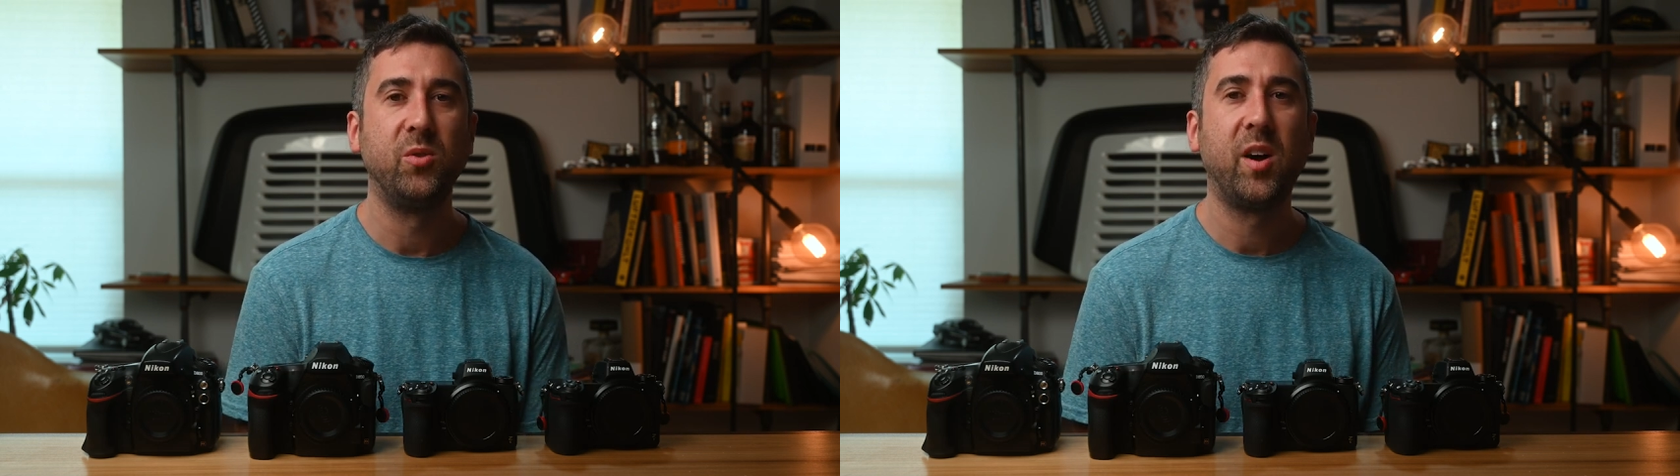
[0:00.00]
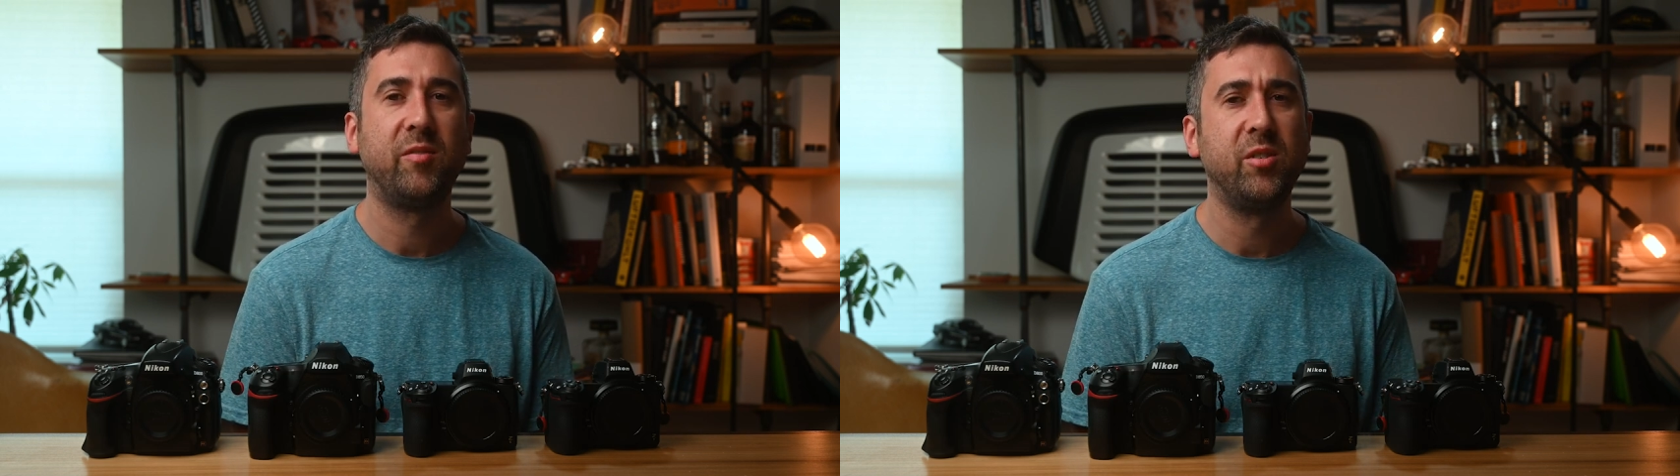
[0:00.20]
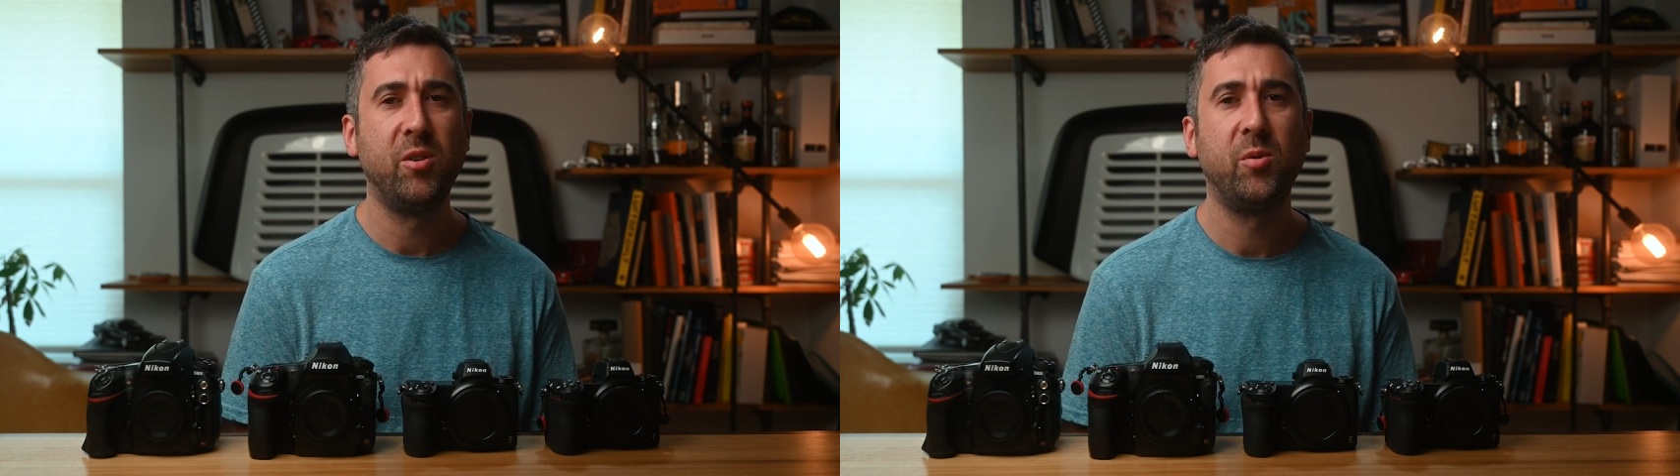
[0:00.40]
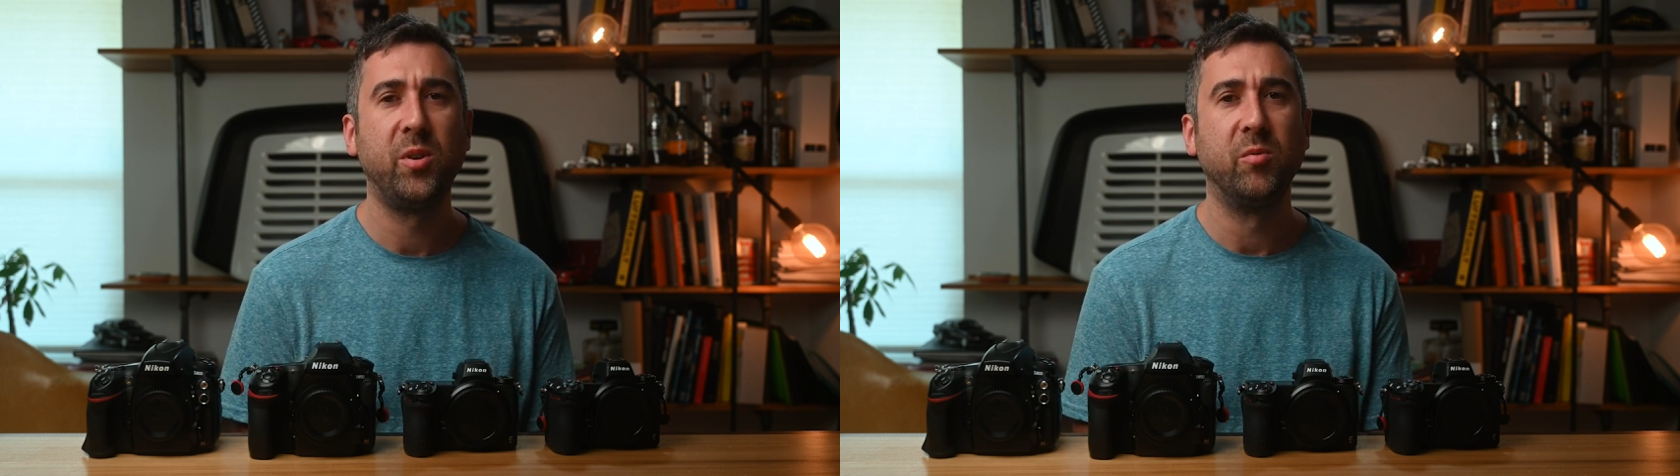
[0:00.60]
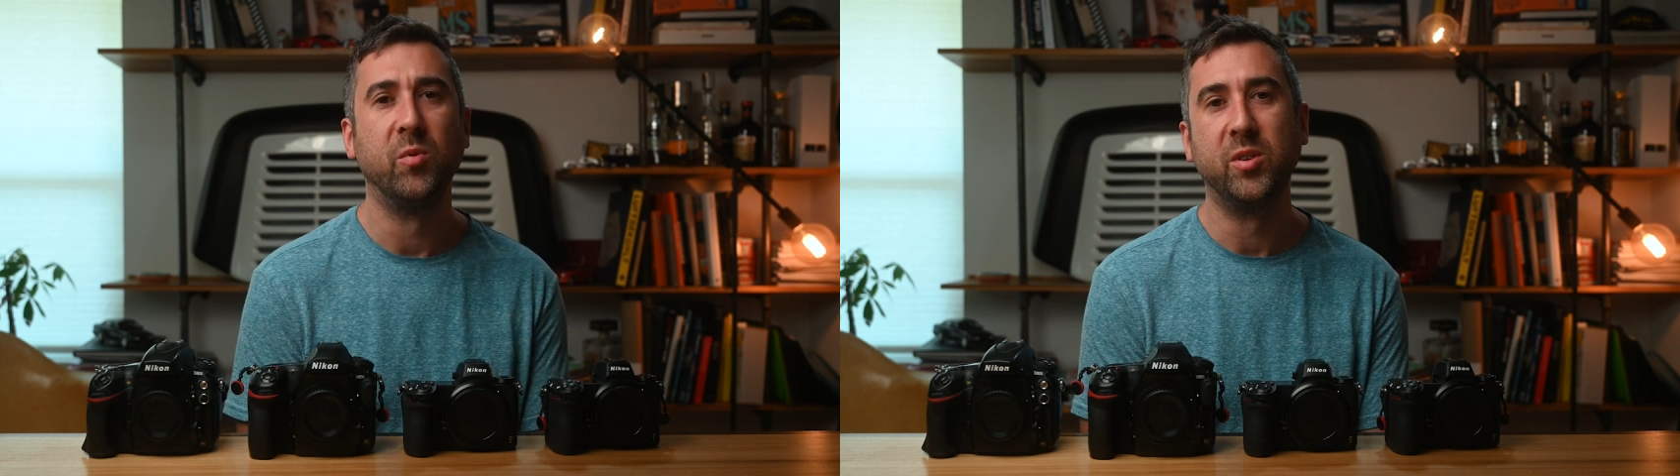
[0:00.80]
you have to know
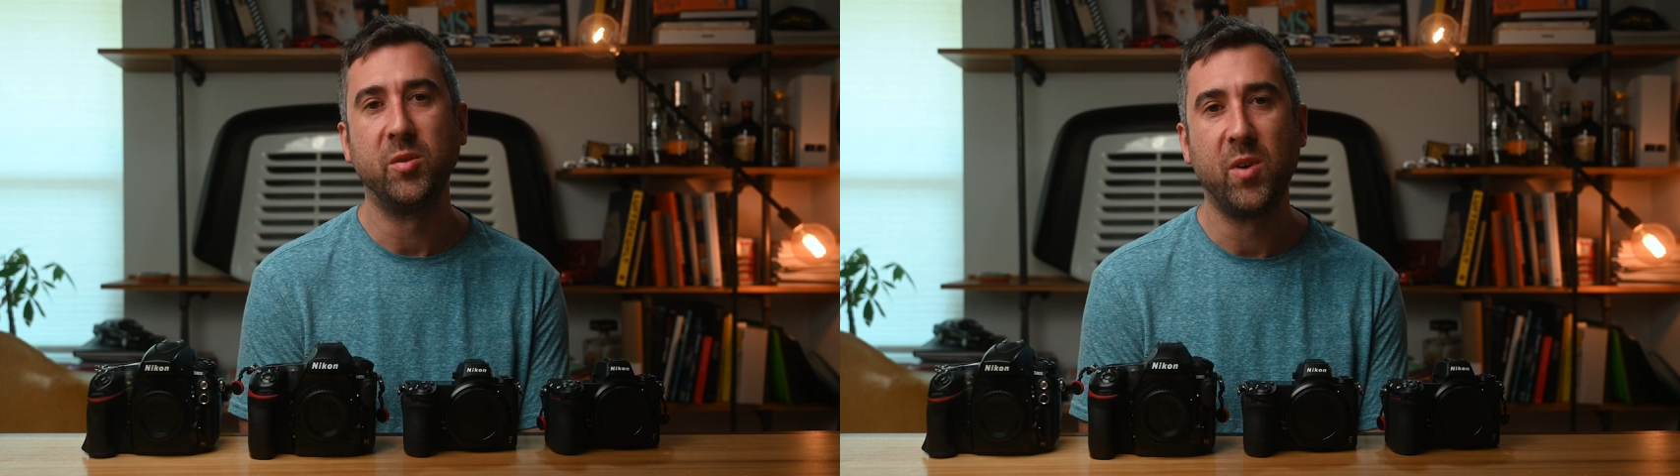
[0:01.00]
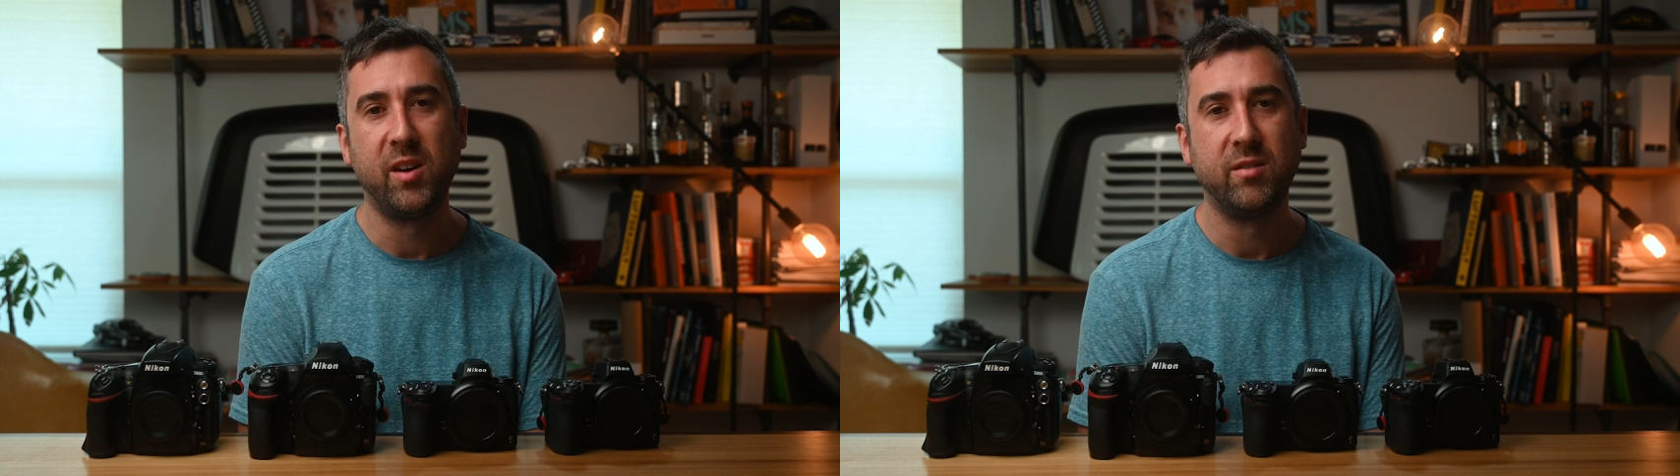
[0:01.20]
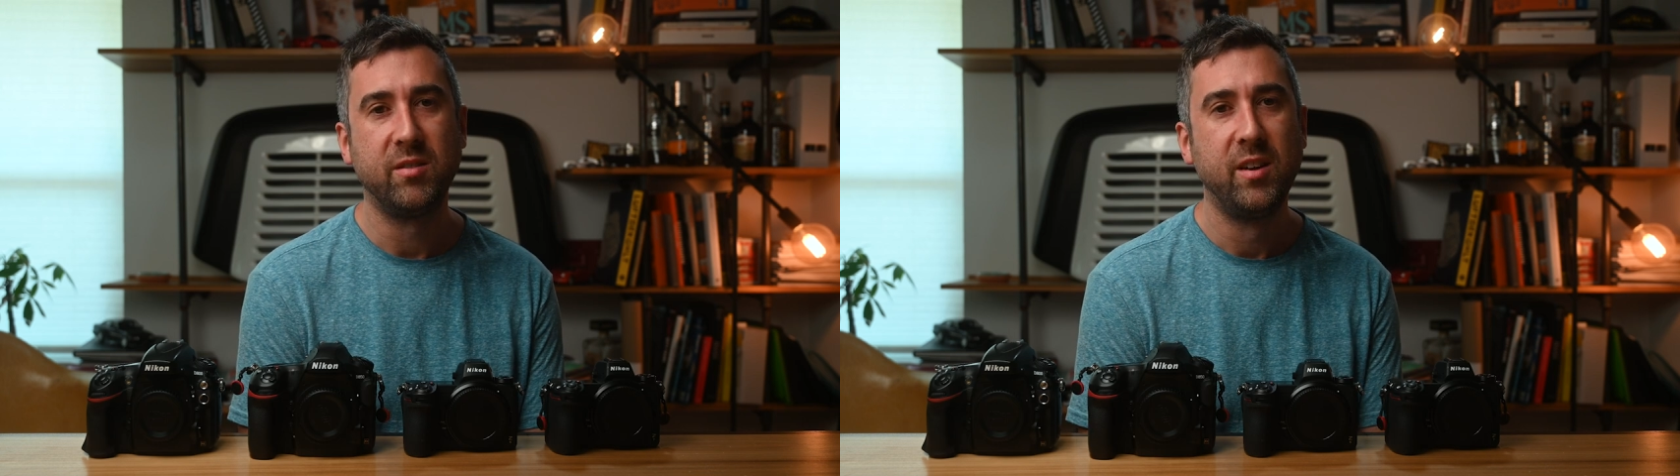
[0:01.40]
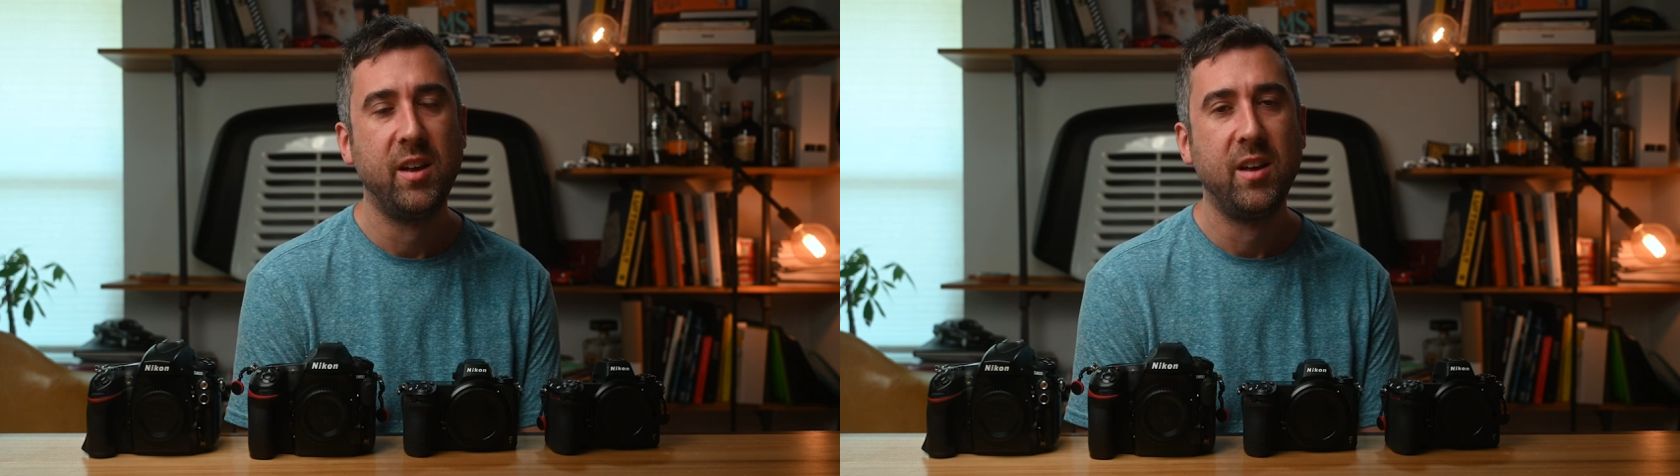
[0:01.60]
it really well.